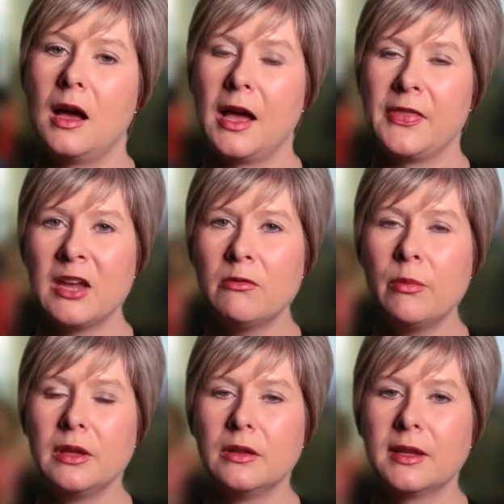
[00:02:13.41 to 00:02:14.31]
I think when
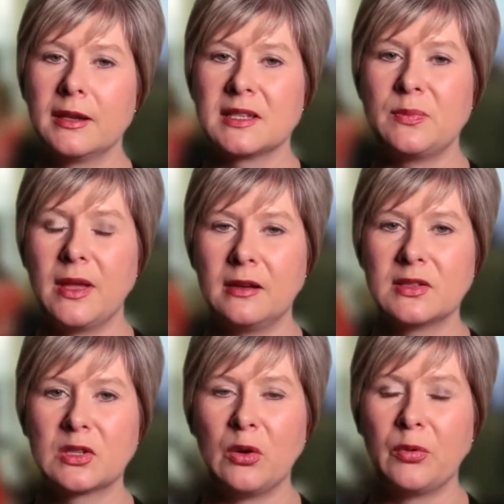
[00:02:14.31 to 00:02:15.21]
we look at expanded
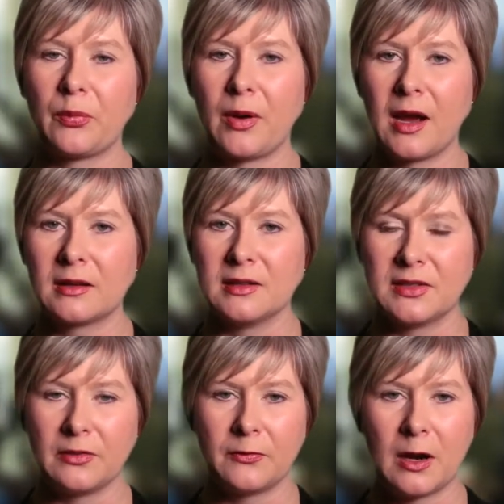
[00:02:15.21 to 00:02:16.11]
scope of
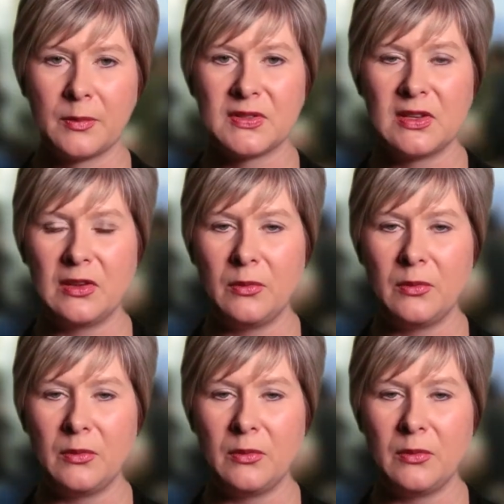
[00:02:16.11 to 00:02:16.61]
practice in pharmacy,